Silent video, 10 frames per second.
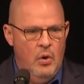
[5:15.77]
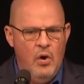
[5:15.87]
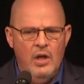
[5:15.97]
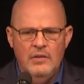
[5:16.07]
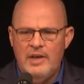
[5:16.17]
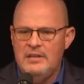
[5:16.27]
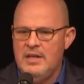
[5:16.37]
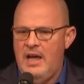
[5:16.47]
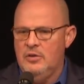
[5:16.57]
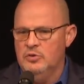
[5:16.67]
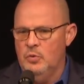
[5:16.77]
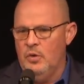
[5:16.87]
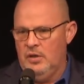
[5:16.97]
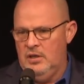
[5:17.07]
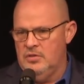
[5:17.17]
All of our titles who
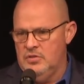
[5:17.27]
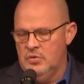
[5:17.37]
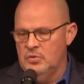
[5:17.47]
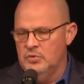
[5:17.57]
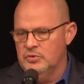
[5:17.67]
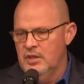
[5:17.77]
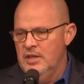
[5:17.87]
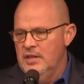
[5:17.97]
work at the schools.